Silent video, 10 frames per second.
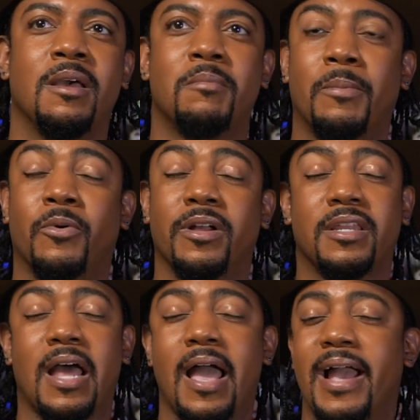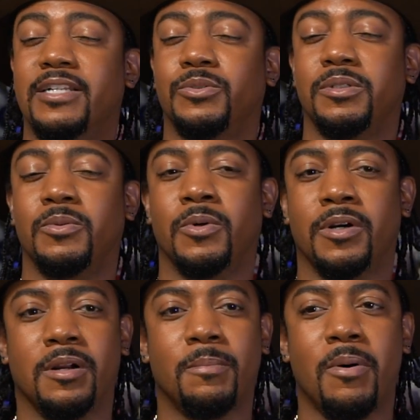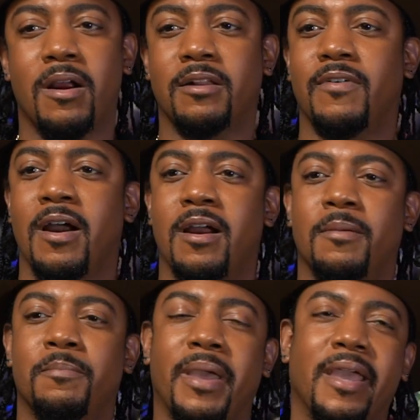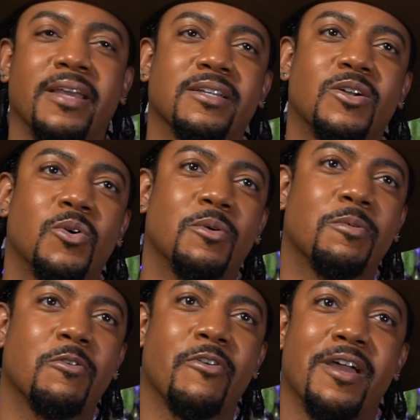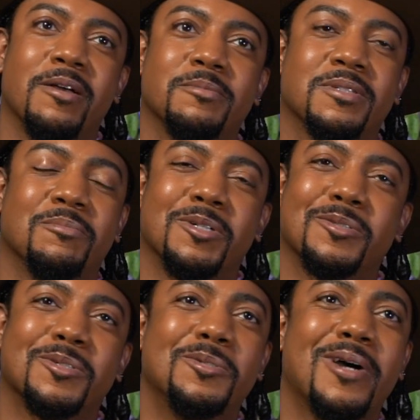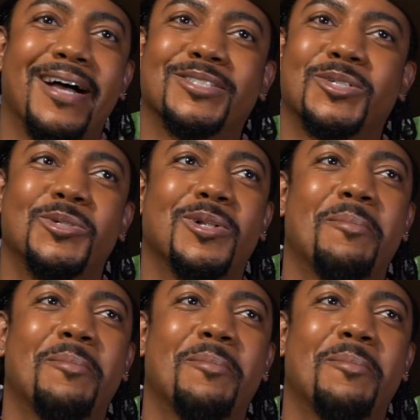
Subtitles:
my brother and I actually were a part of our band and choral programs in middle school, high school.